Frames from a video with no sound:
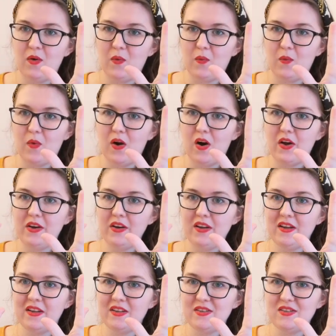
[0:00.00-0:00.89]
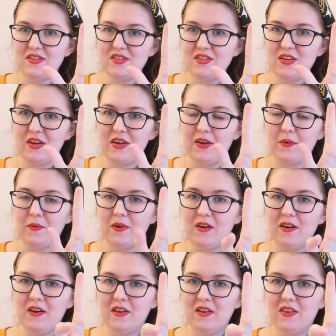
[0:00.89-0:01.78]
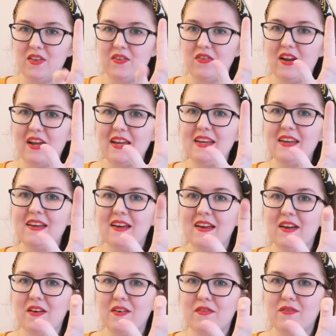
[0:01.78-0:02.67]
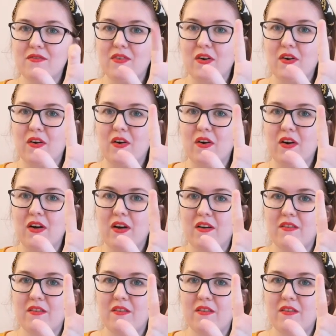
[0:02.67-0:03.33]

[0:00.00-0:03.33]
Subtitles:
1, 2, 3, 4,